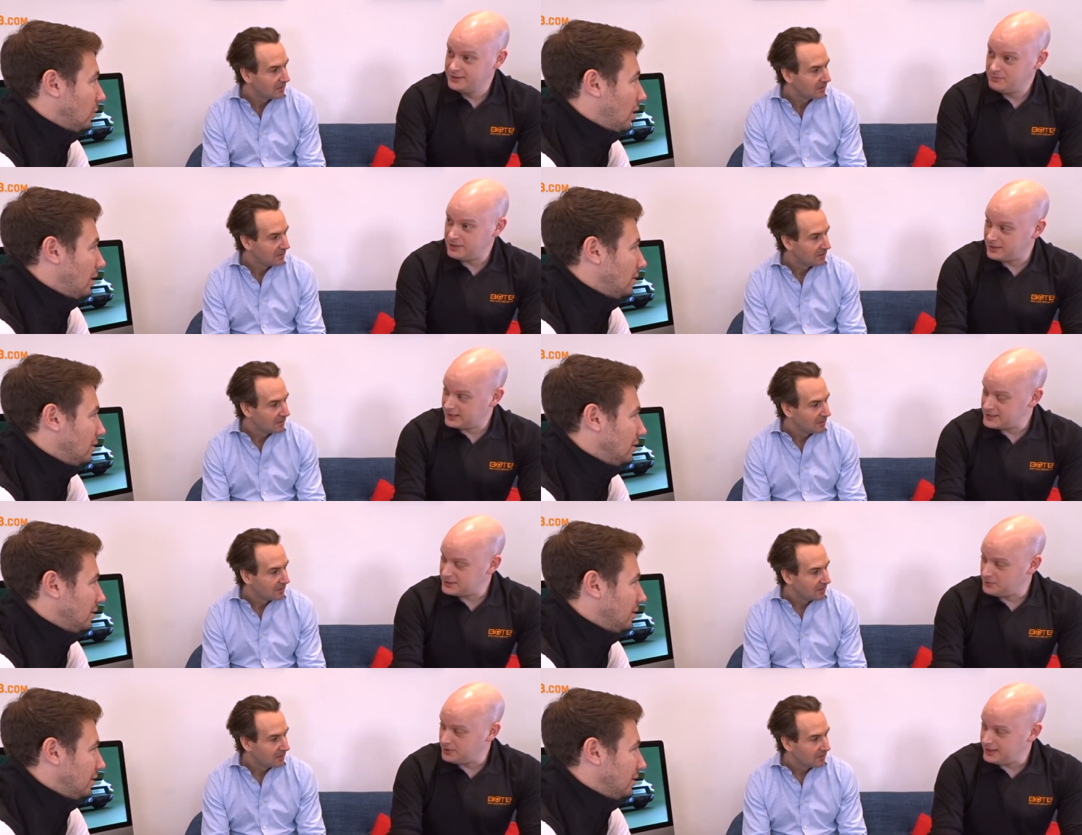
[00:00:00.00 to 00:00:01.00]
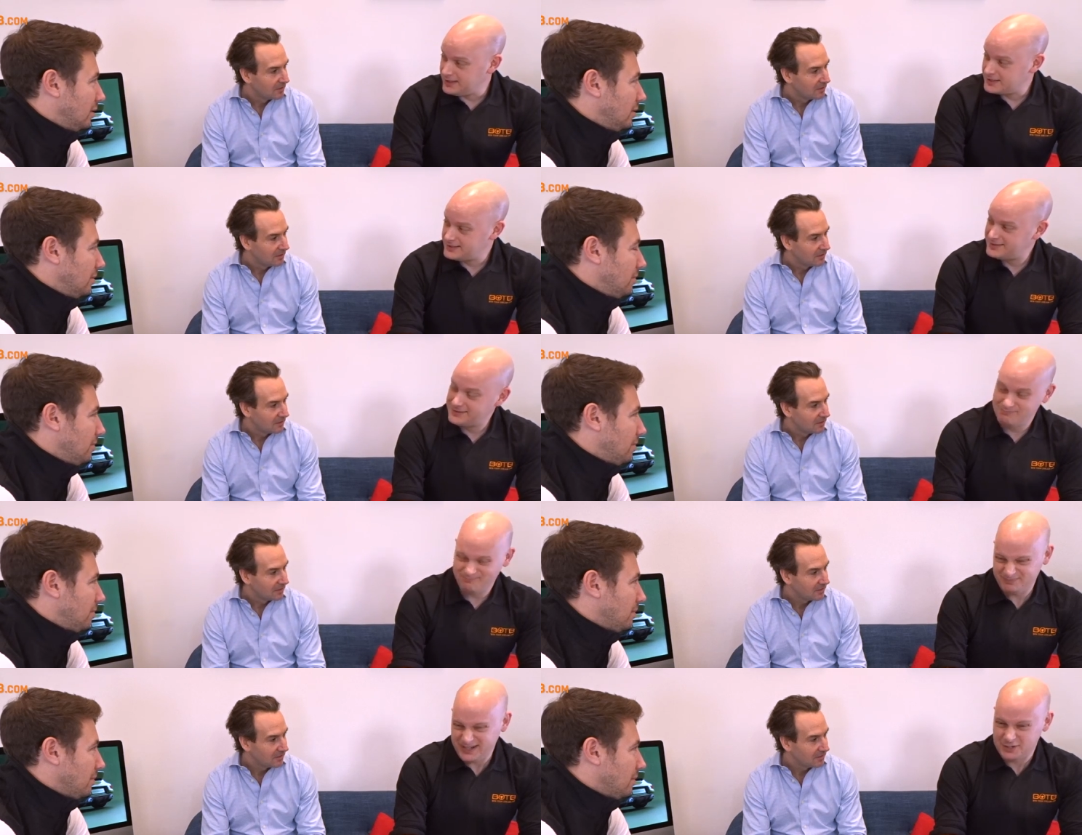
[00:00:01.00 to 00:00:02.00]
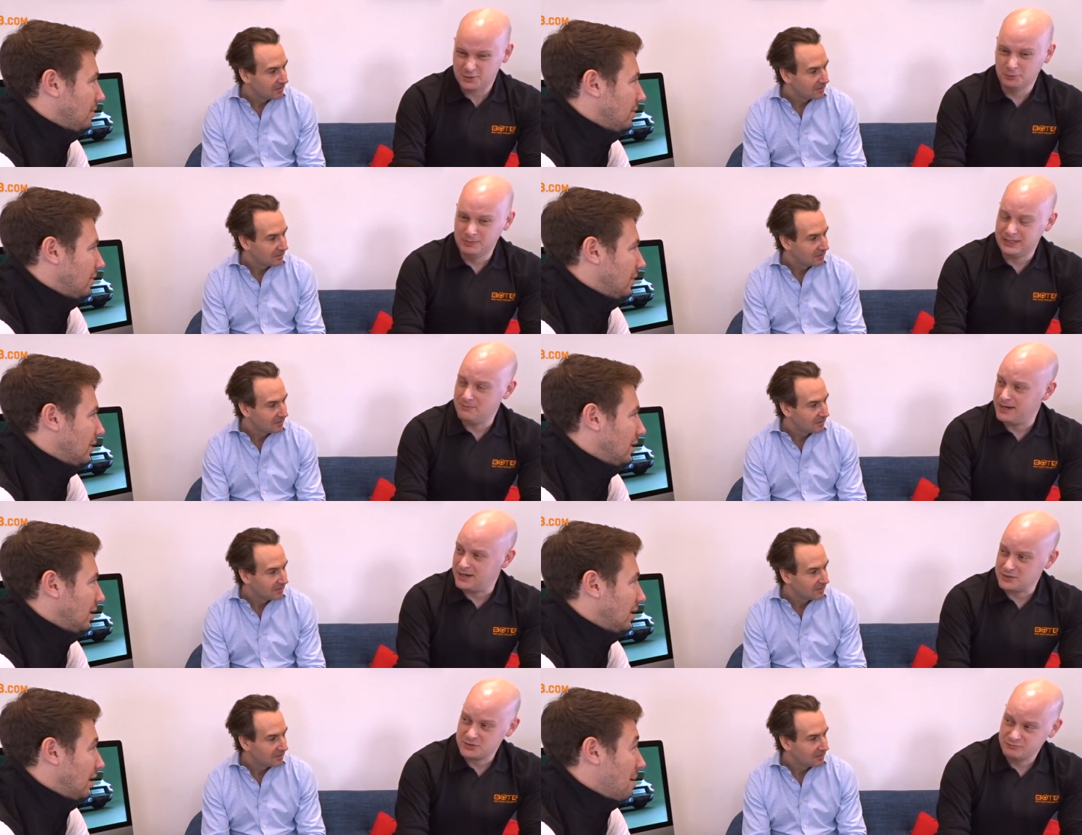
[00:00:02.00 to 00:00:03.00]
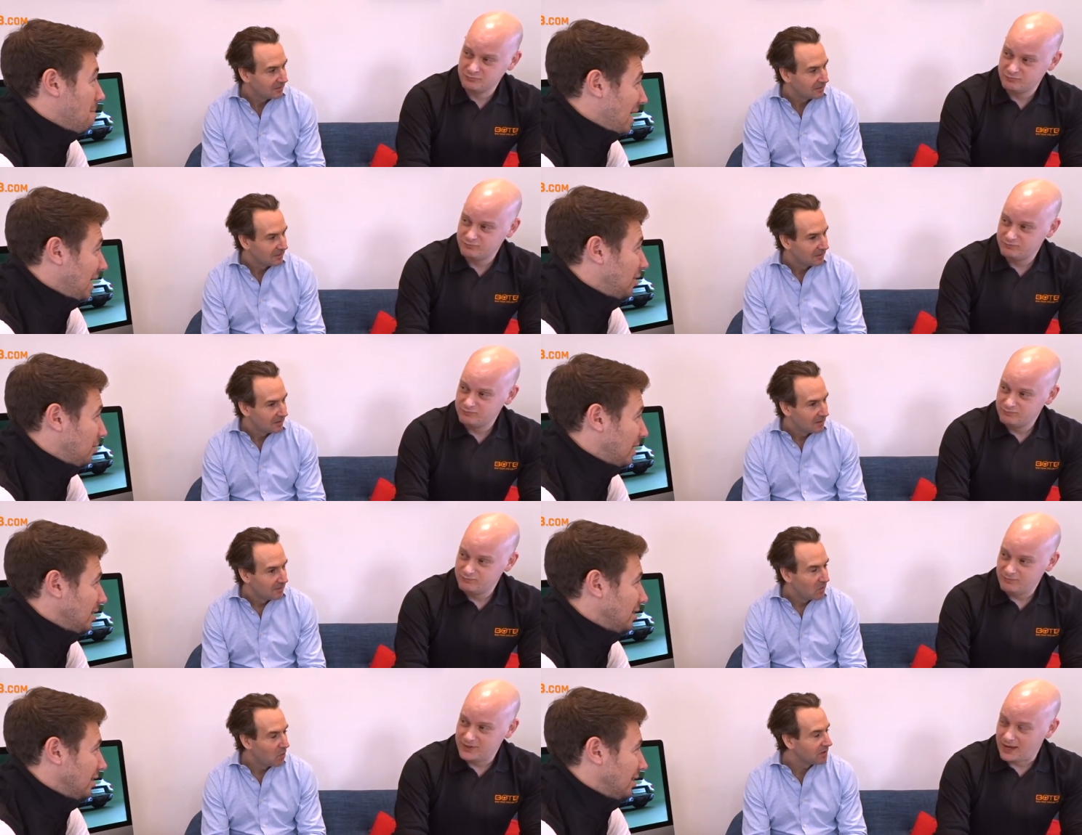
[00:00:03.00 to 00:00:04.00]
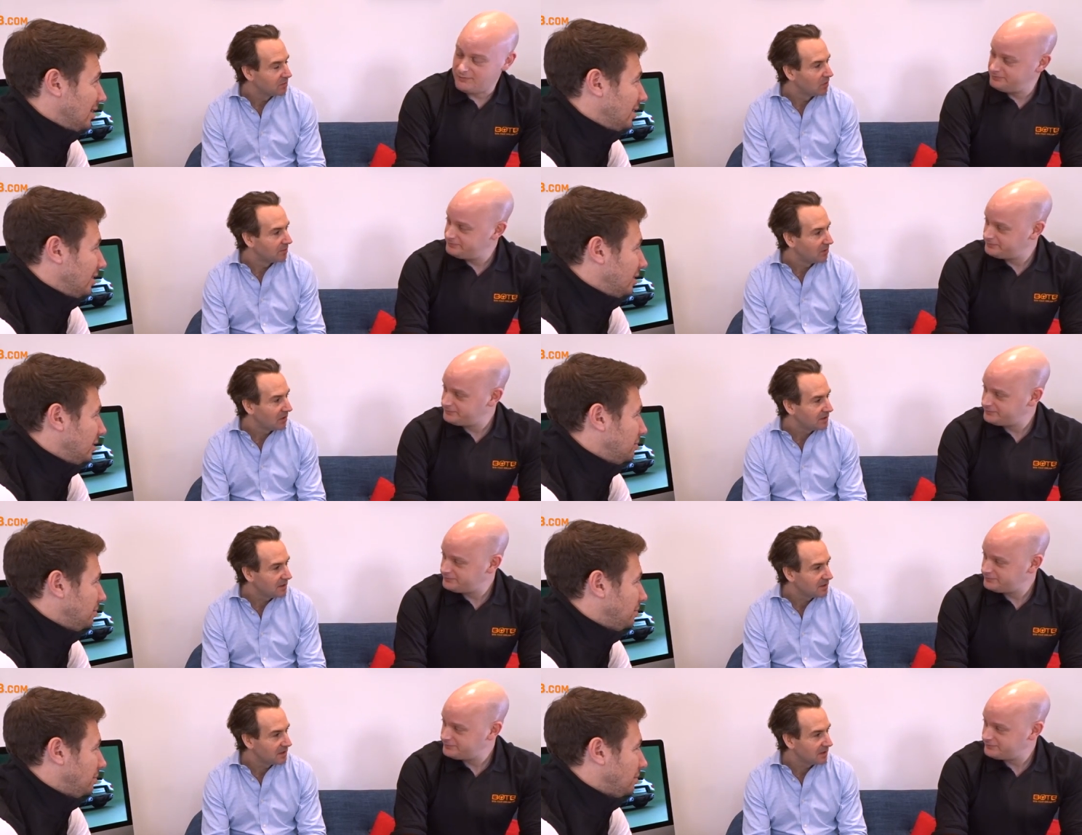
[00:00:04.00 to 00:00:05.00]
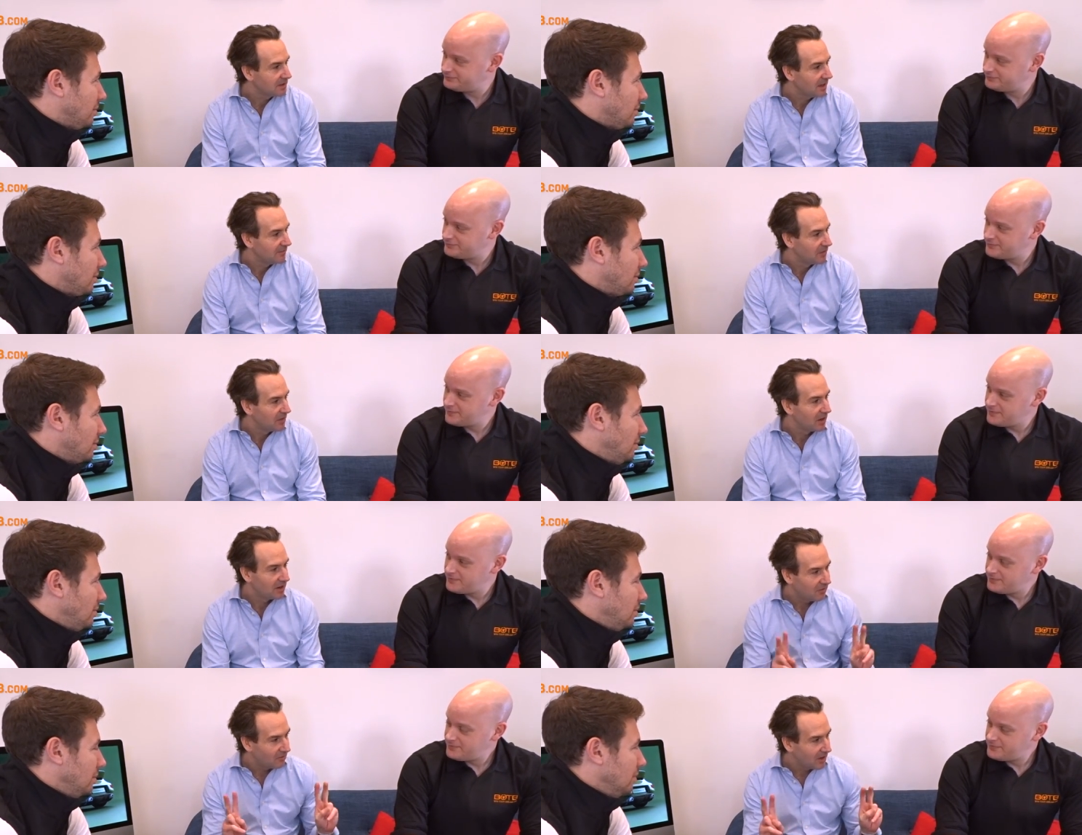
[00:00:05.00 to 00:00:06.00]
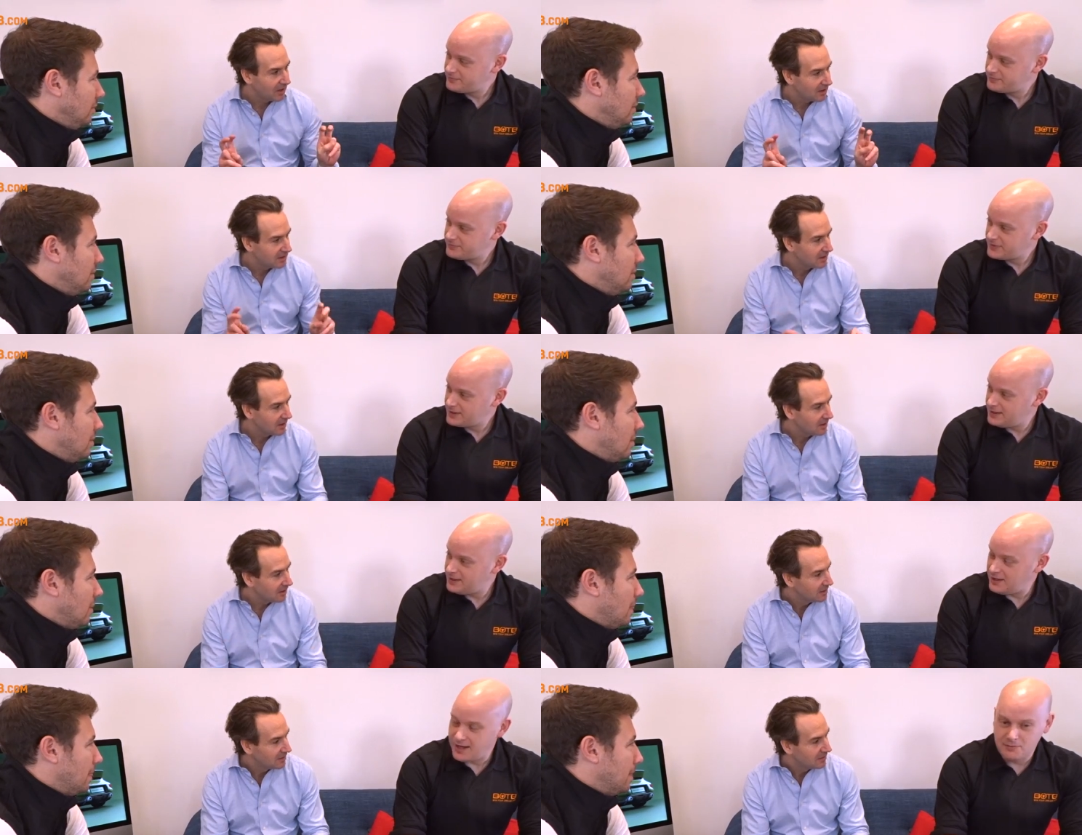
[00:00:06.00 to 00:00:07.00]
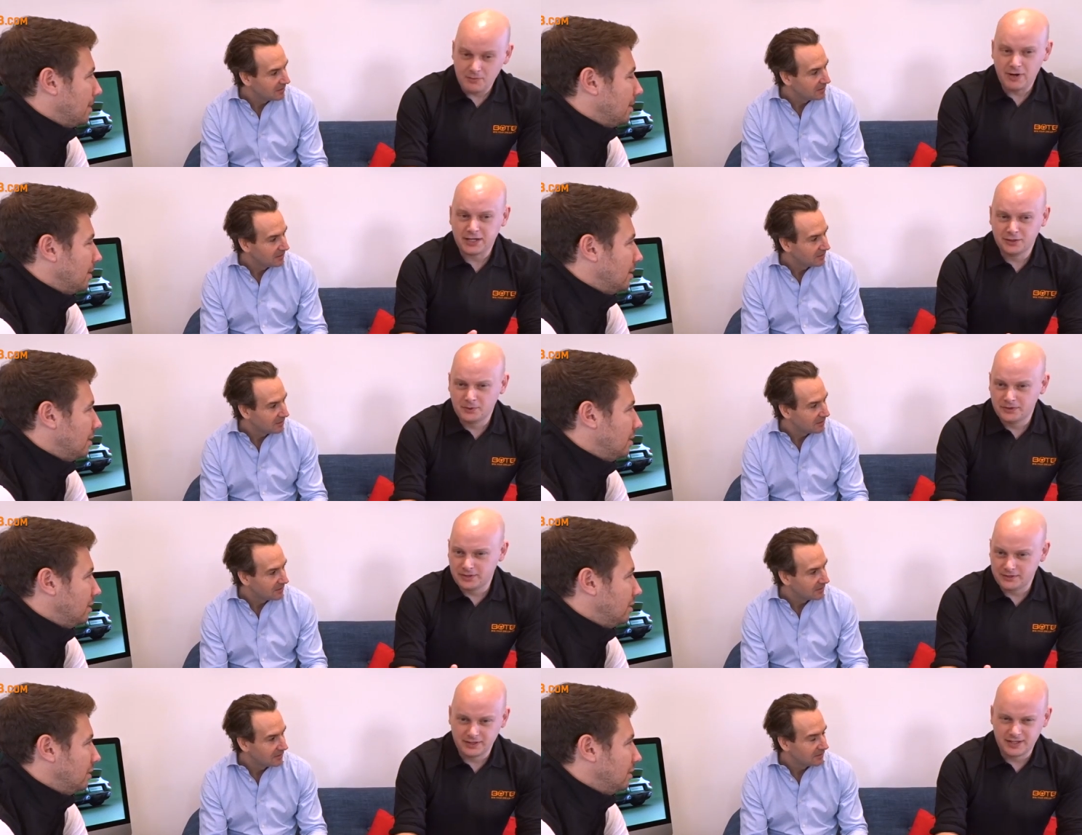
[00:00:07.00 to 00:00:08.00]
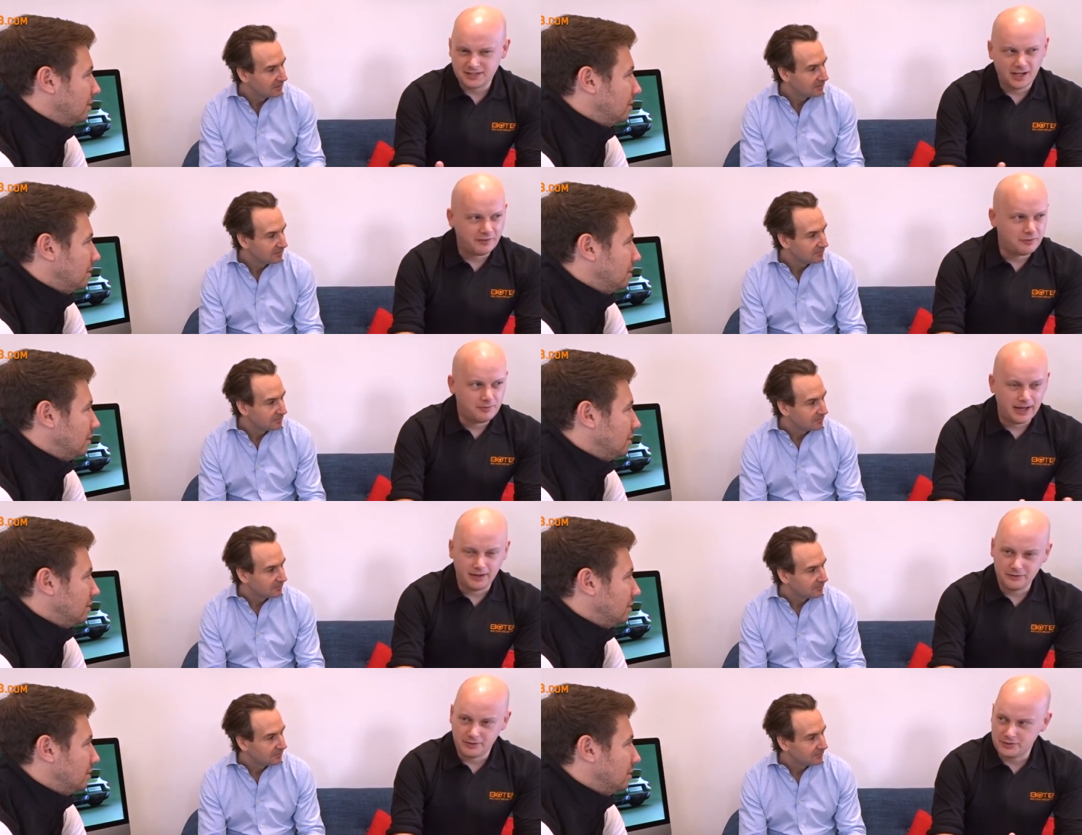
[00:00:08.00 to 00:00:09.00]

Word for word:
Speaker 1: wow. in a classic one, and it's about a cool million pounds.
Speaker 2: Million quid. But what, yeah.
Speaker 3: what price do they start at for a regular singer?
Speaker 1: Uh, a regular one, I think they start from about